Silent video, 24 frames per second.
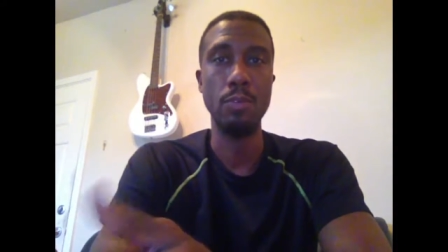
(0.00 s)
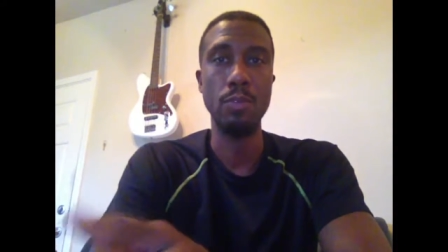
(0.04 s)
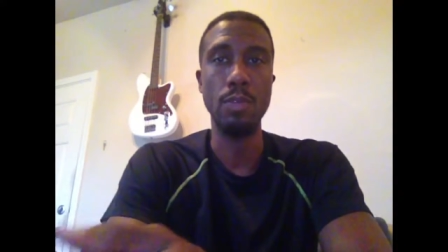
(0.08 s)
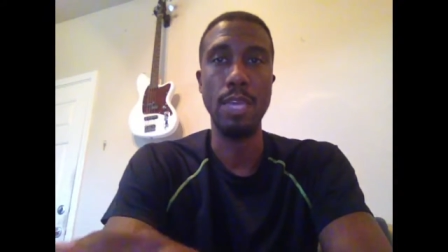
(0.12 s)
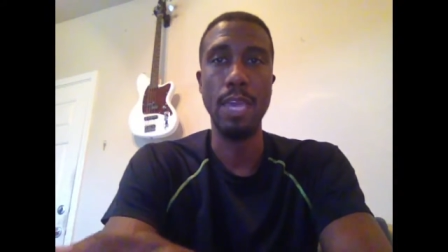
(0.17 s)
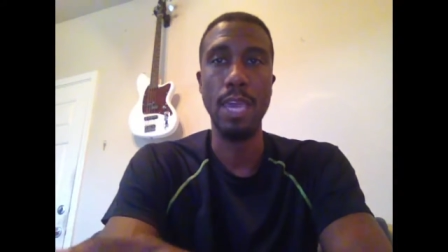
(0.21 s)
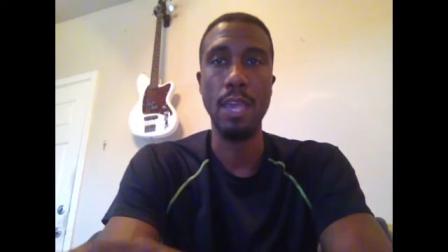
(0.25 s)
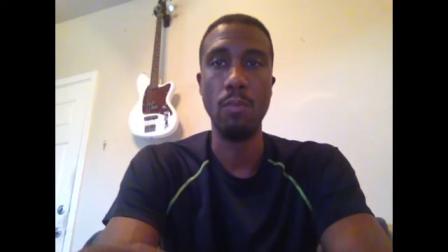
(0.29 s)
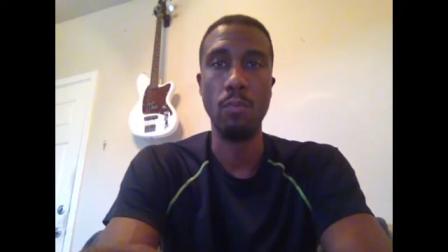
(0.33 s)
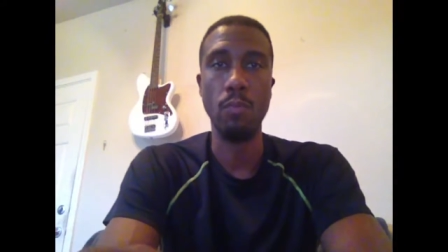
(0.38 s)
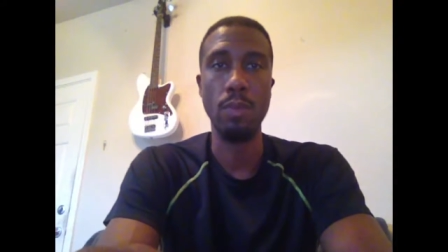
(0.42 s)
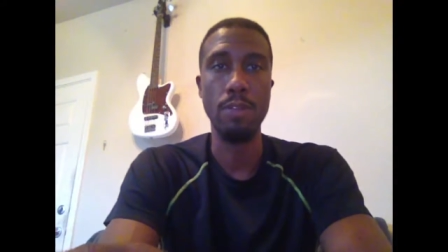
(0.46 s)
You
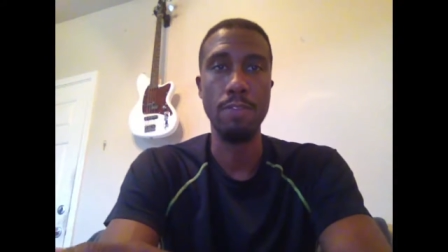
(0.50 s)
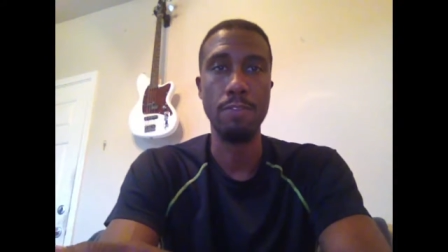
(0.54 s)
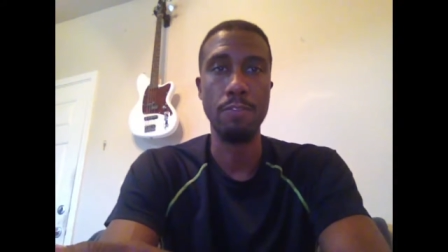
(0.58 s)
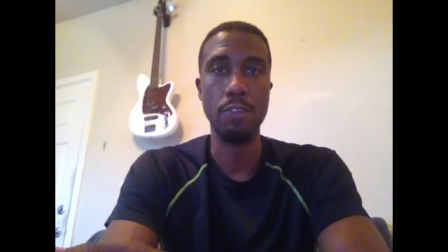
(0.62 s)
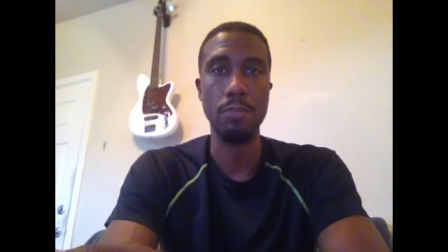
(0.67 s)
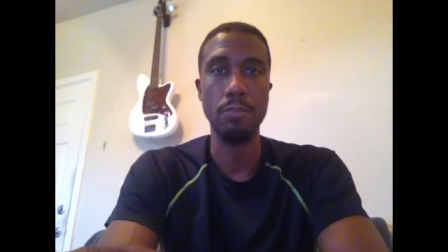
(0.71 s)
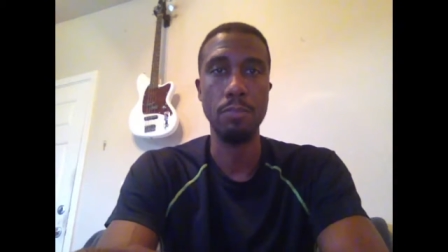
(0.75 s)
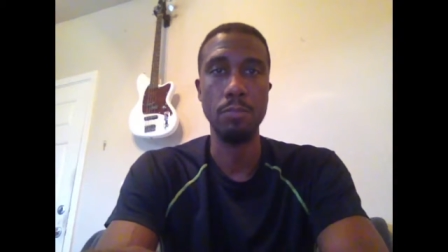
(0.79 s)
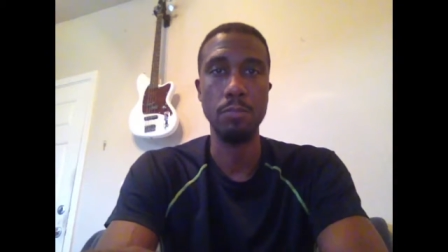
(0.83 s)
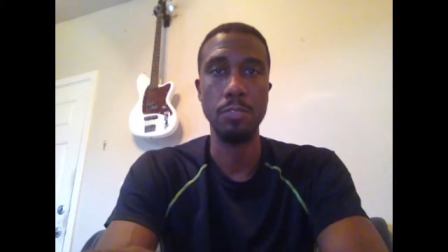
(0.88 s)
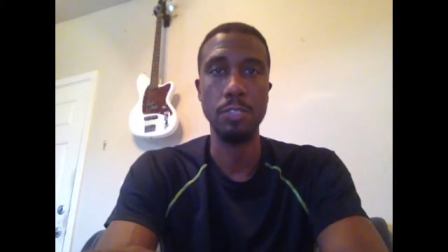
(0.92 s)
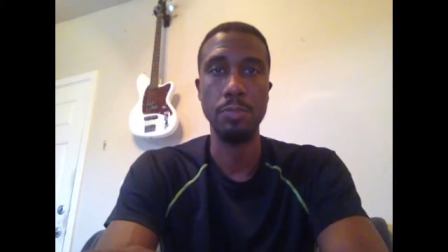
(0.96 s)
can't run
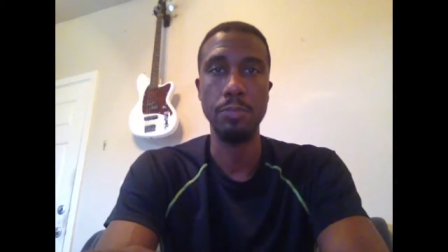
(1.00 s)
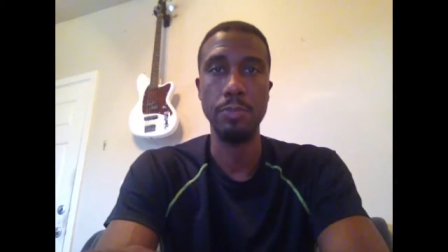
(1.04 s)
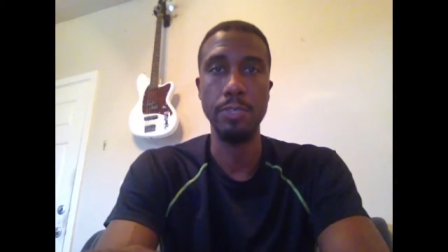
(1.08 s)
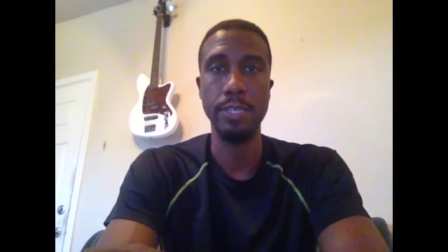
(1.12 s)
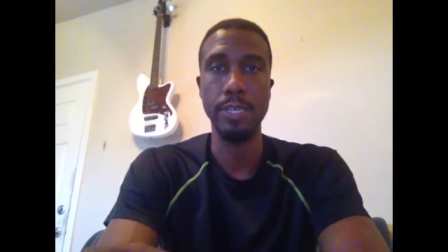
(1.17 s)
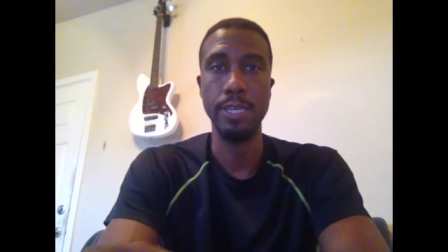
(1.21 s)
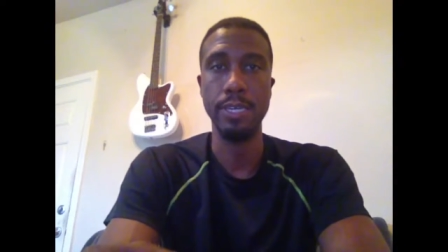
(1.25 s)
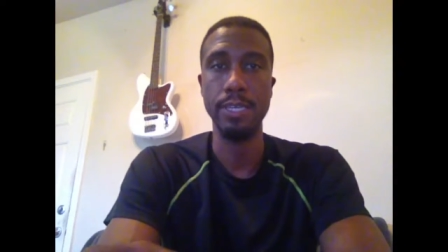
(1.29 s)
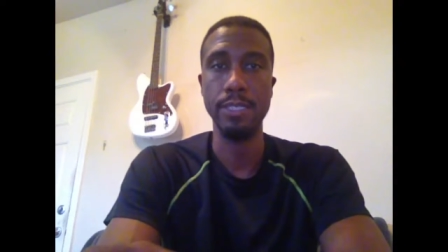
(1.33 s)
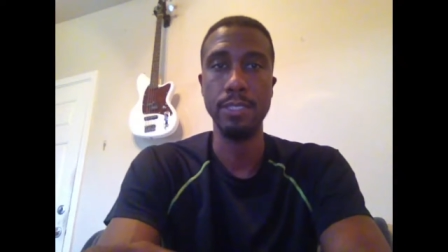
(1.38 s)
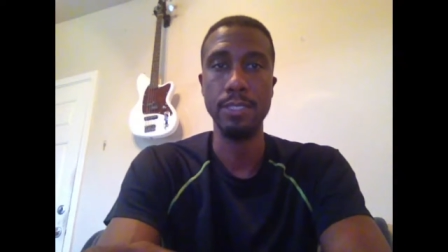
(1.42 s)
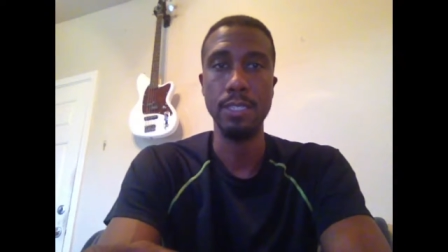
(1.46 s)
from them just
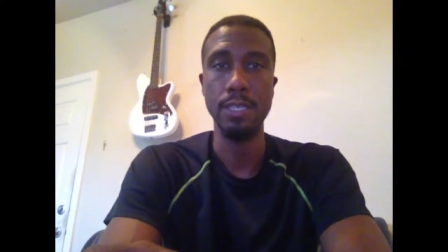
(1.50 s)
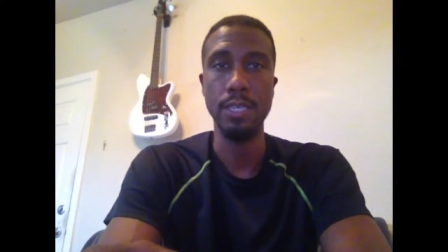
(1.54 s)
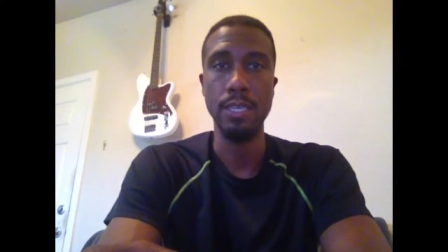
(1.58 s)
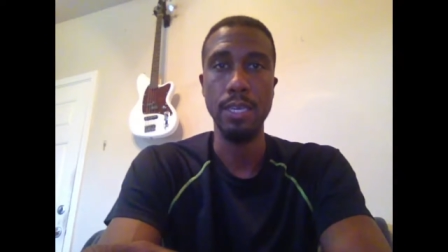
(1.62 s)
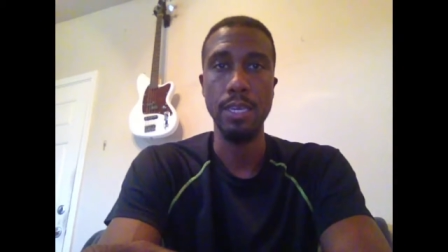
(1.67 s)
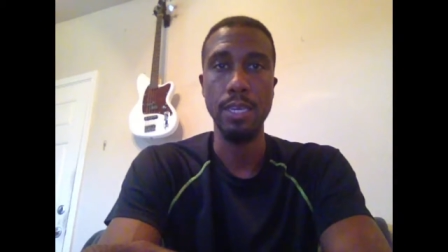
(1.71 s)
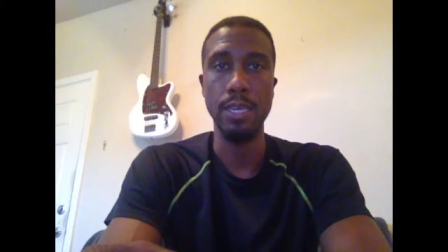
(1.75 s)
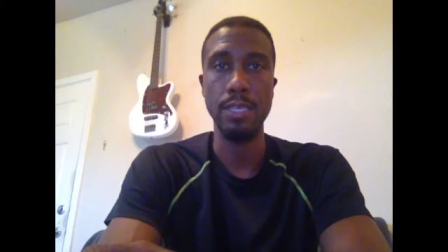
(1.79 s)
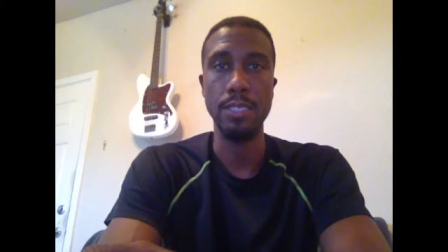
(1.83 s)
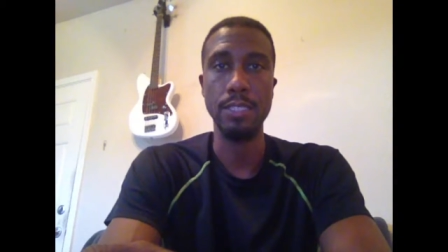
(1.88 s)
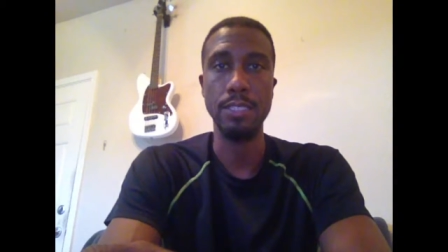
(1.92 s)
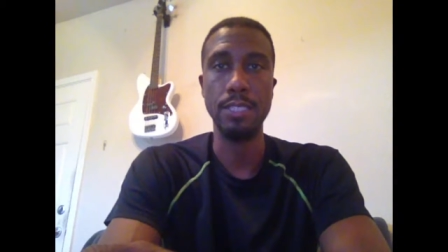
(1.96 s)
because
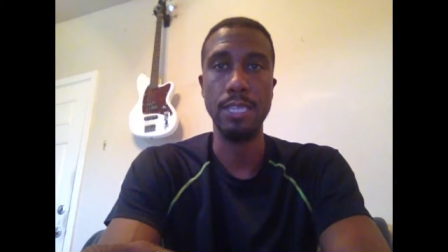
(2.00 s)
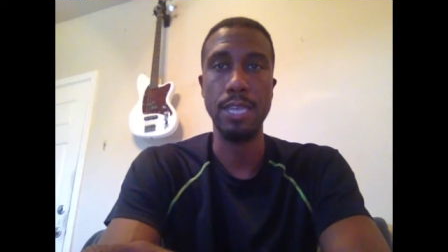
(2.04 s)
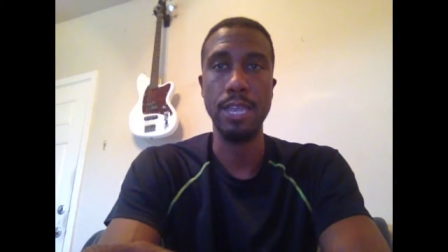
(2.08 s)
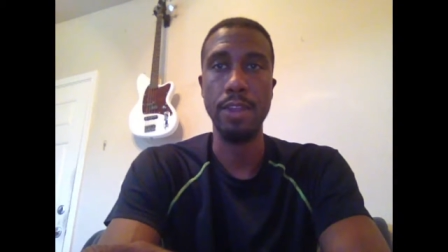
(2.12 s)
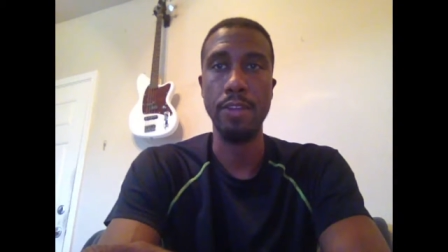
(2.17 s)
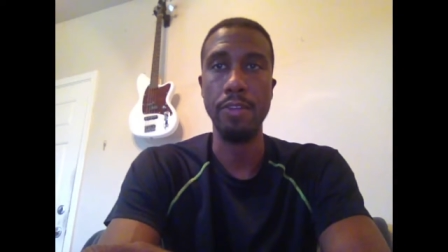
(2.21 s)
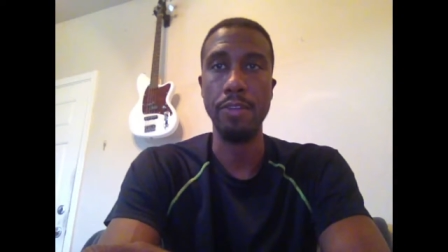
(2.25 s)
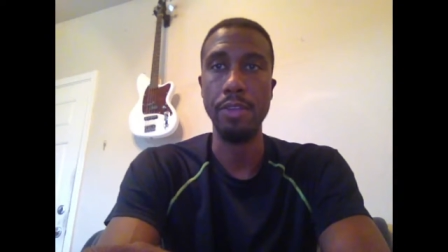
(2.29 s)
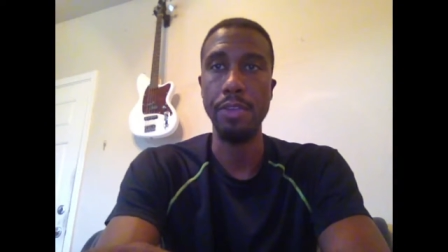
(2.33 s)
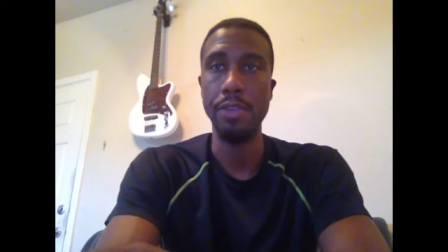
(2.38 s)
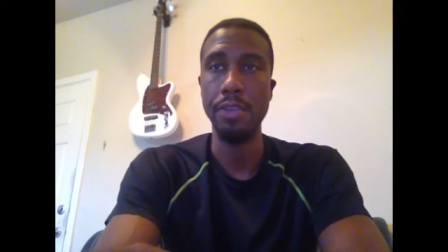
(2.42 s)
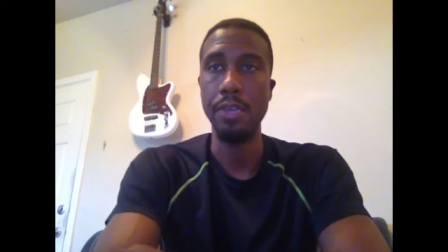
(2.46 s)
it's
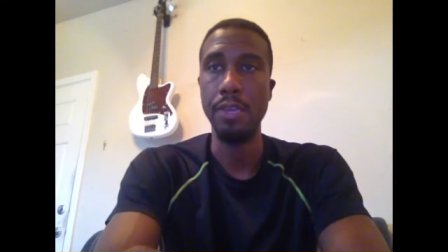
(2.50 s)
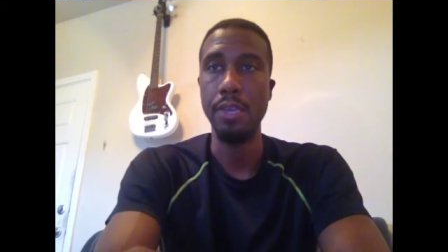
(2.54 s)
scary.